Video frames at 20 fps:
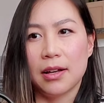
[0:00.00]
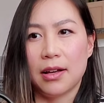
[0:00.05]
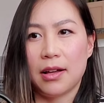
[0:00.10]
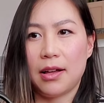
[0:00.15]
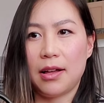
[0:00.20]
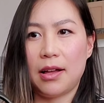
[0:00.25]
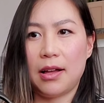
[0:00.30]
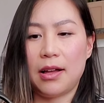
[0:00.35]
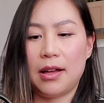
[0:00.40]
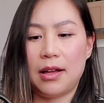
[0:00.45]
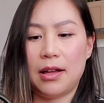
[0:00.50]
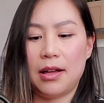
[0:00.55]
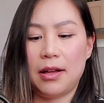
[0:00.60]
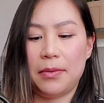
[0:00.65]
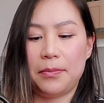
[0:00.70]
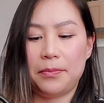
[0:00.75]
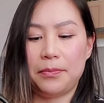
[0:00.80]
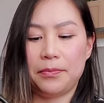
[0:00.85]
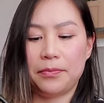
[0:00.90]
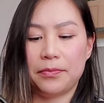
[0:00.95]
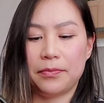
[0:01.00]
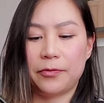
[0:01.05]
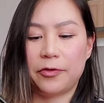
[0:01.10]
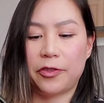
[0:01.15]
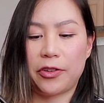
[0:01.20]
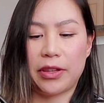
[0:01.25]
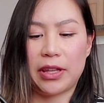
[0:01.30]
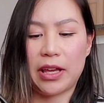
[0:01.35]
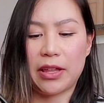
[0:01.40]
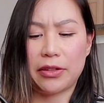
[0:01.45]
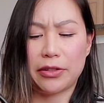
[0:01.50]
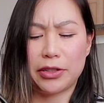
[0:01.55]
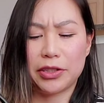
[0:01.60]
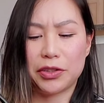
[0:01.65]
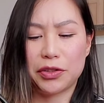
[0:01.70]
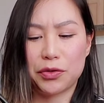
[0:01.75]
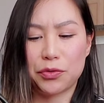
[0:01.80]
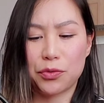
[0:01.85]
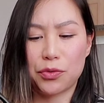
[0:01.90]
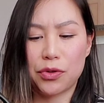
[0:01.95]
for the other
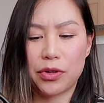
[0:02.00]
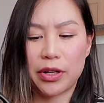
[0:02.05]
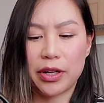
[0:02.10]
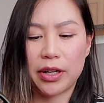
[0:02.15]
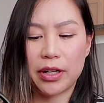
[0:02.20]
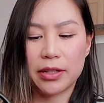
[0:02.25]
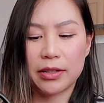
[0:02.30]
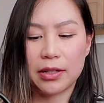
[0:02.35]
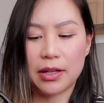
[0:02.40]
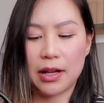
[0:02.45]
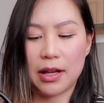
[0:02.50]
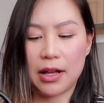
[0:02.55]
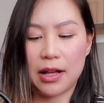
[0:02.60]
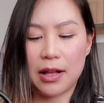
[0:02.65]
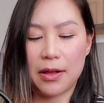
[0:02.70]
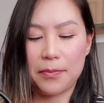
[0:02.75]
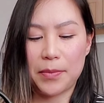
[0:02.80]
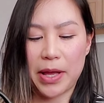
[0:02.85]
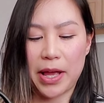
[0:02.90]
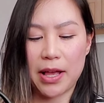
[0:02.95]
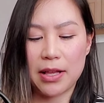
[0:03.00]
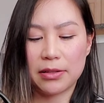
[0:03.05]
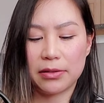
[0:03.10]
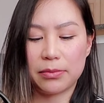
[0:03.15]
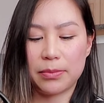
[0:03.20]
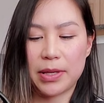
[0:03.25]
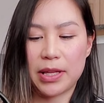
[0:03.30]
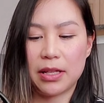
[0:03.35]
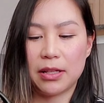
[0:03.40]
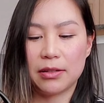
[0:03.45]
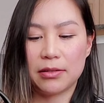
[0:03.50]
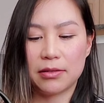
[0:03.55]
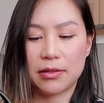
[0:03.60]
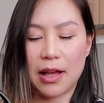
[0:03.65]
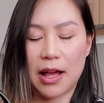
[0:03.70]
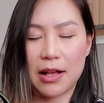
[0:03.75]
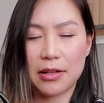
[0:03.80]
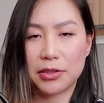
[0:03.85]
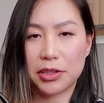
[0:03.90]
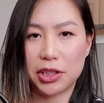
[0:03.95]
store. My husband
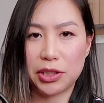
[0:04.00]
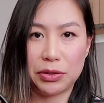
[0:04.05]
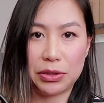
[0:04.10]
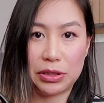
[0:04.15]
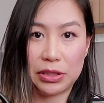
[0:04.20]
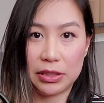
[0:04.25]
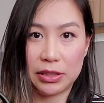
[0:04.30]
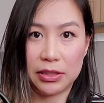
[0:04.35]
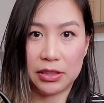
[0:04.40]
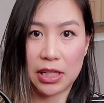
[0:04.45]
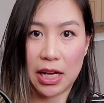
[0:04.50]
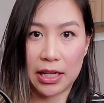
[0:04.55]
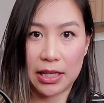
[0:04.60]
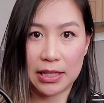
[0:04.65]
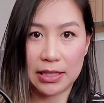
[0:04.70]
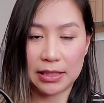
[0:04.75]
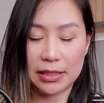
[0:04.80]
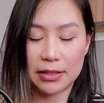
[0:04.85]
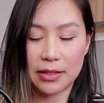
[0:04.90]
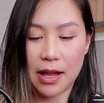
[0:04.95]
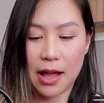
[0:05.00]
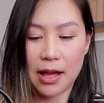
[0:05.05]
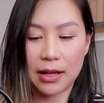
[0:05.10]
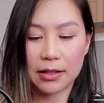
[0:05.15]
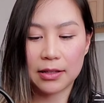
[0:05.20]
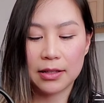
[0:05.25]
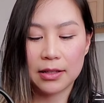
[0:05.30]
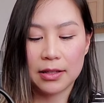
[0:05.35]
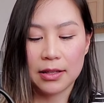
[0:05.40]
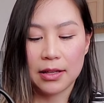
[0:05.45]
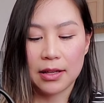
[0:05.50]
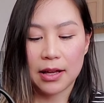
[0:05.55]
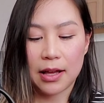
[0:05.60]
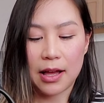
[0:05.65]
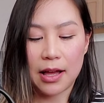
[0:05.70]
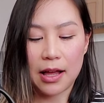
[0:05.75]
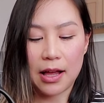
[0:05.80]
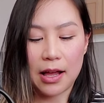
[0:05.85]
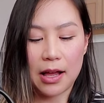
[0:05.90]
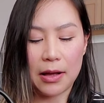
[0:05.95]
thought she was just checking the stock.
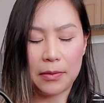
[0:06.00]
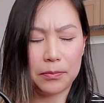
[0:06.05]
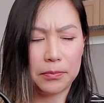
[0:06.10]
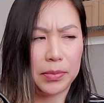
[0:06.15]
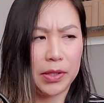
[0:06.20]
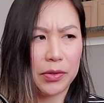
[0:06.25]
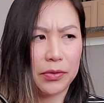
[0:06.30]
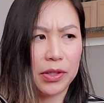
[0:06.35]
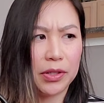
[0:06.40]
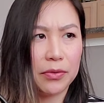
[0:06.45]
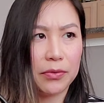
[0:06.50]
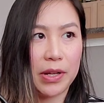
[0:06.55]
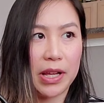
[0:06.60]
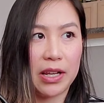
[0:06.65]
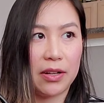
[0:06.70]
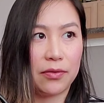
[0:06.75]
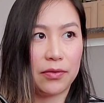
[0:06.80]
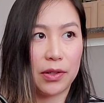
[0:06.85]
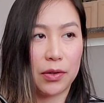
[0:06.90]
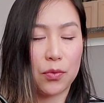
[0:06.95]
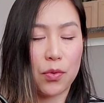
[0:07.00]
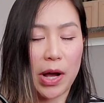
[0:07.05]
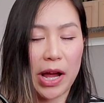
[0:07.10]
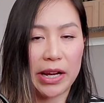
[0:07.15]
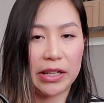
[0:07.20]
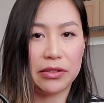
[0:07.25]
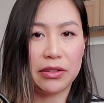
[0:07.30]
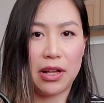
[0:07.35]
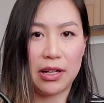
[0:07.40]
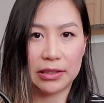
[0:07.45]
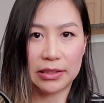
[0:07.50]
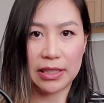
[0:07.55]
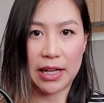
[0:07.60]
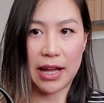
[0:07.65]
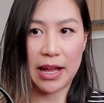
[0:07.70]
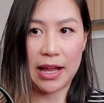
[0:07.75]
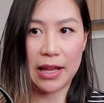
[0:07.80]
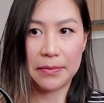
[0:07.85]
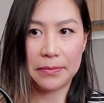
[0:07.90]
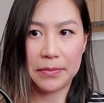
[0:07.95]
But we were waiting for quite a long
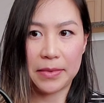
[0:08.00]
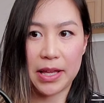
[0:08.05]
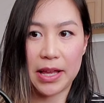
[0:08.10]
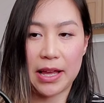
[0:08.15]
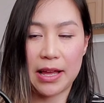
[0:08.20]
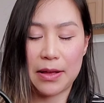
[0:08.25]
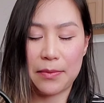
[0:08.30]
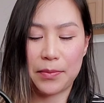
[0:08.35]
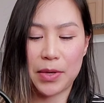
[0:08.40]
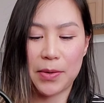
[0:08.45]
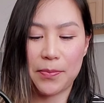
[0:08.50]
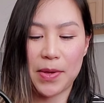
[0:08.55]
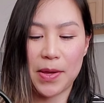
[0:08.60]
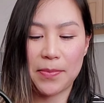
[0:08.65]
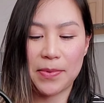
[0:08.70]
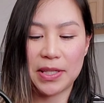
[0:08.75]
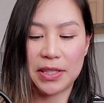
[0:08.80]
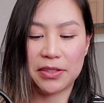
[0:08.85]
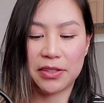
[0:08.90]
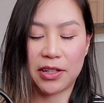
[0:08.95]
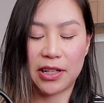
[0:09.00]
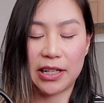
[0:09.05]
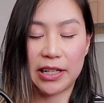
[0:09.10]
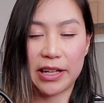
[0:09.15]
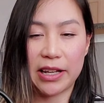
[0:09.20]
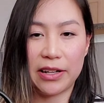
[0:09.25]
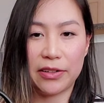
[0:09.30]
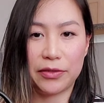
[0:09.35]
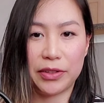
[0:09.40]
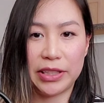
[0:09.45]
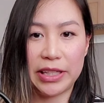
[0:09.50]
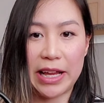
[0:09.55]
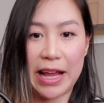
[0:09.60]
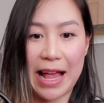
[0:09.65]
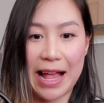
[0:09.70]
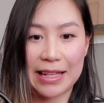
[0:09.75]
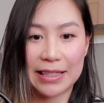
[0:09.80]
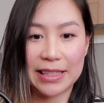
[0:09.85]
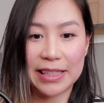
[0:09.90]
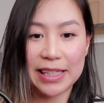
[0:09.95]
time, and my baby started getting really
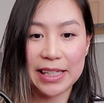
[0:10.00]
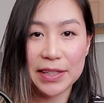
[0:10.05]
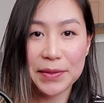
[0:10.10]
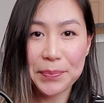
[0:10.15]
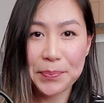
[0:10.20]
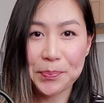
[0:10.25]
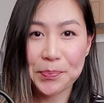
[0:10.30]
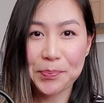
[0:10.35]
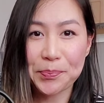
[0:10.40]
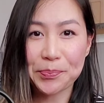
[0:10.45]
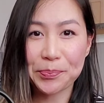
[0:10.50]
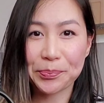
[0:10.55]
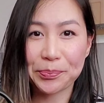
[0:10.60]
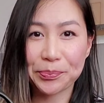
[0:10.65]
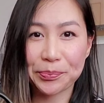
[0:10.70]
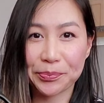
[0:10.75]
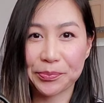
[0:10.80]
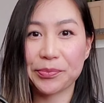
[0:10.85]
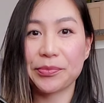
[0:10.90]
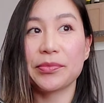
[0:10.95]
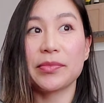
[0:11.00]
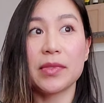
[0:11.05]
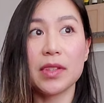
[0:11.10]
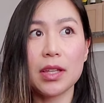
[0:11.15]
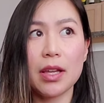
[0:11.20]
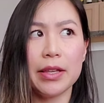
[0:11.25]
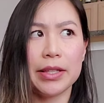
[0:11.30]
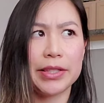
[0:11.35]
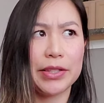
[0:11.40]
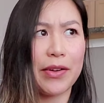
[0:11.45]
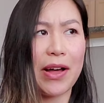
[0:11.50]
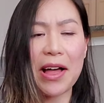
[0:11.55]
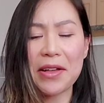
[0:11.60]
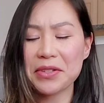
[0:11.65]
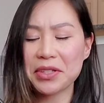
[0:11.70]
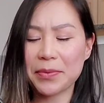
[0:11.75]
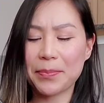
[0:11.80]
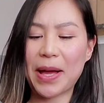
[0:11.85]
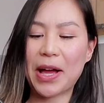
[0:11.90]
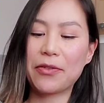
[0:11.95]
antsy. So I
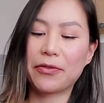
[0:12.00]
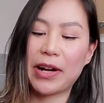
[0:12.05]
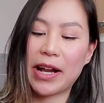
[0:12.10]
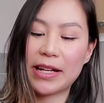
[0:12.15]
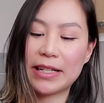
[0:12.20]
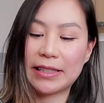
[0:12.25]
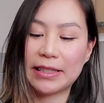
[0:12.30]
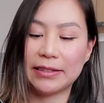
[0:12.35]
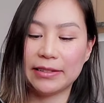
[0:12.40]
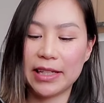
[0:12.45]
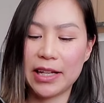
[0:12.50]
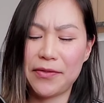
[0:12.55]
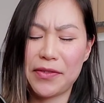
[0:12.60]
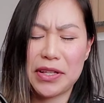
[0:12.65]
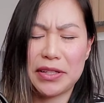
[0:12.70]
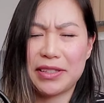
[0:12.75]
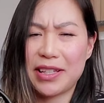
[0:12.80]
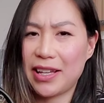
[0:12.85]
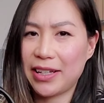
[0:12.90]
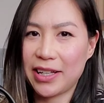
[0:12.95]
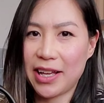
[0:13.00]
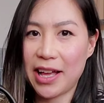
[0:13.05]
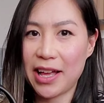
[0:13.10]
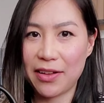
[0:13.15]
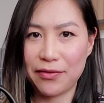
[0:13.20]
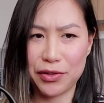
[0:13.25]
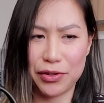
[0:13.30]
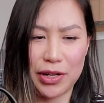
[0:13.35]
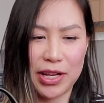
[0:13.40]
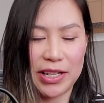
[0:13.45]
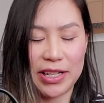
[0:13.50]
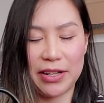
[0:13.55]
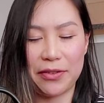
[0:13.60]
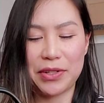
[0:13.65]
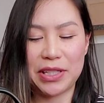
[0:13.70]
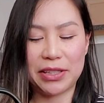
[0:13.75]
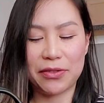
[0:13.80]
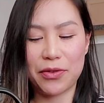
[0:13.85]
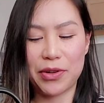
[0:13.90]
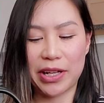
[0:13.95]
was about ready to leave. I was like, I have no idea
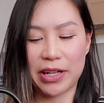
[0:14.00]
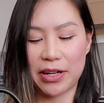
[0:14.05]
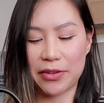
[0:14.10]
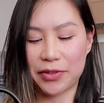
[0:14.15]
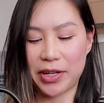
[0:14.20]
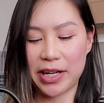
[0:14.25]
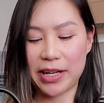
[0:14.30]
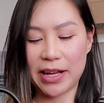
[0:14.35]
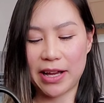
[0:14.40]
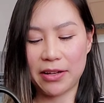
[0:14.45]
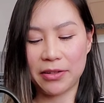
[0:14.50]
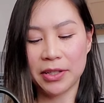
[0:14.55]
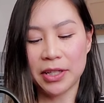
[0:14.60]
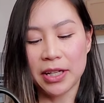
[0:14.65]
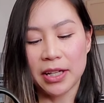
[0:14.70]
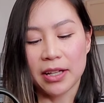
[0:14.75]
what's going on right now.